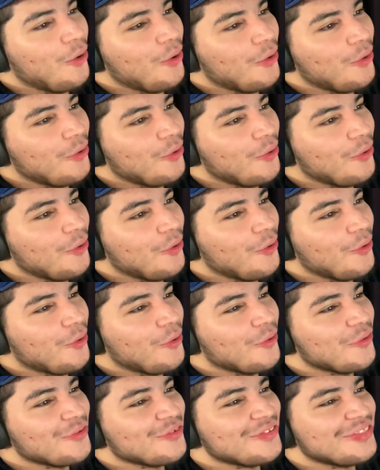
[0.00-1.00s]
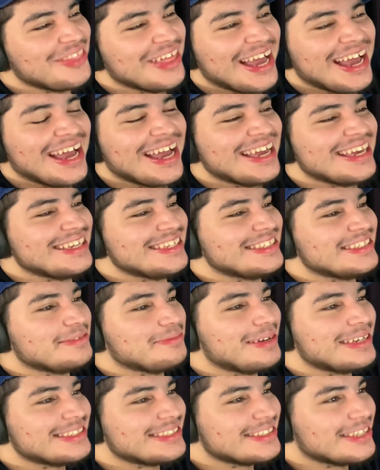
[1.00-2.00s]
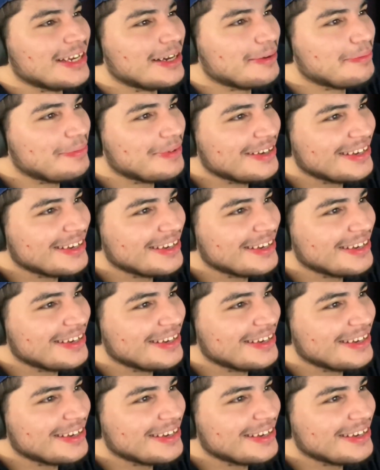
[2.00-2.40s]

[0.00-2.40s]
Oh, that is messed up.